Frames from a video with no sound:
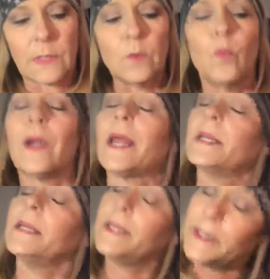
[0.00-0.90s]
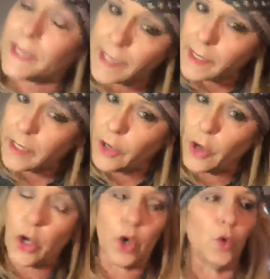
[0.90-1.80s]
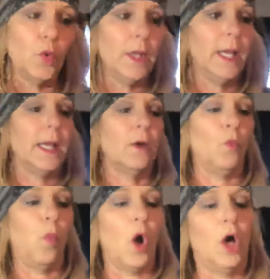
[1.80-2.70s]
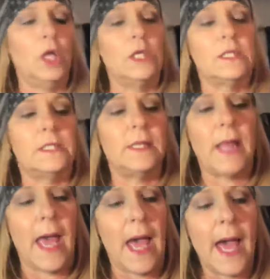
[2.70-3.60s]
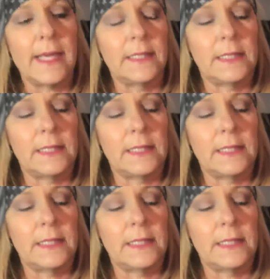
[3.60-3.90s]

what I didn't know was that